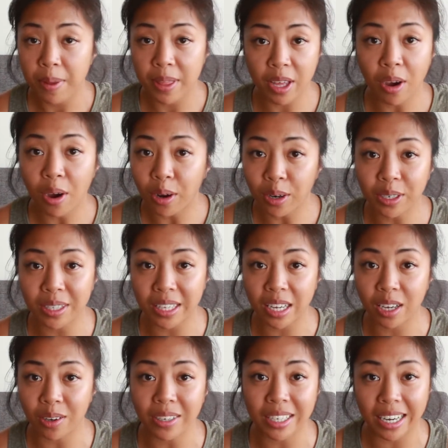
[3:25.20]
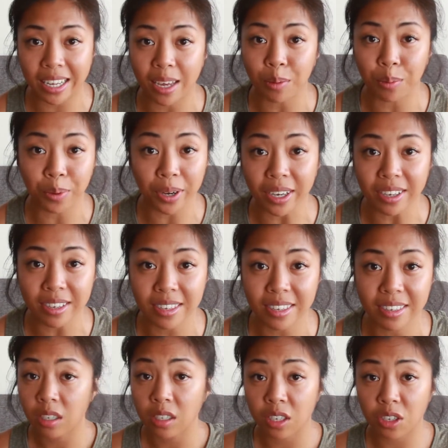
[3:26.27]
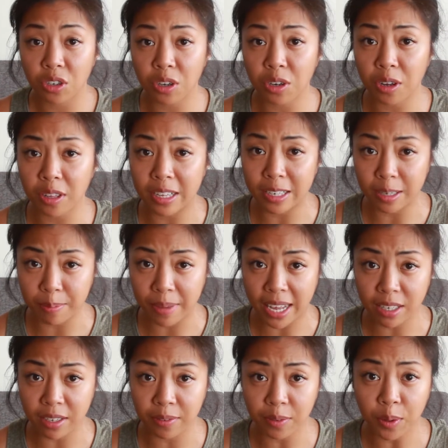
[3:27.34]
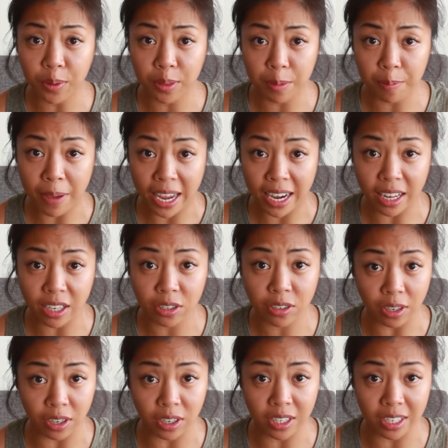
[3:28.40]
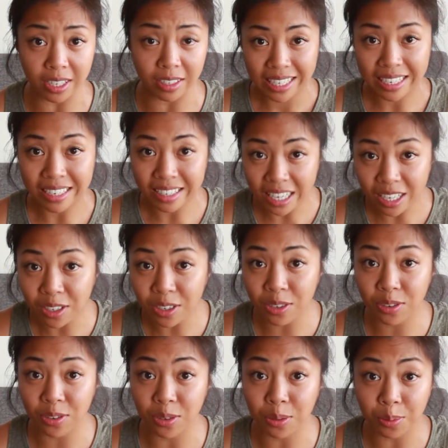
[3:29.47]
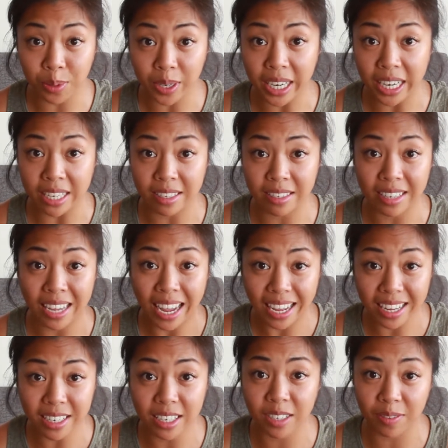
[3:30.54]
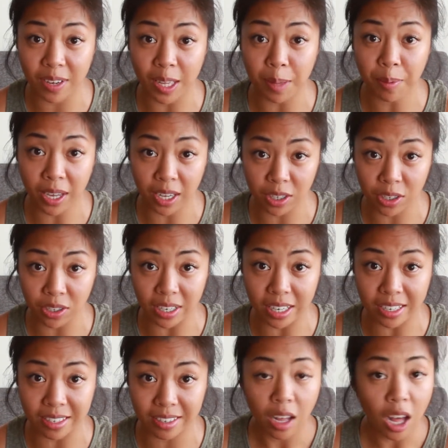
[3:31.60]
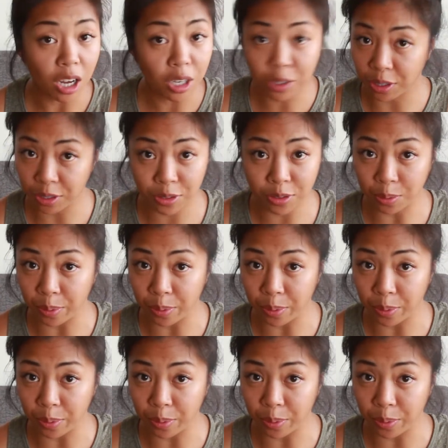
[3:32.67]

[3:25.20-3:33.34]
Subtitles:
but they're only going to get worse. Did you know the demand of orthopedic surgeons continues to rise in developed countries across the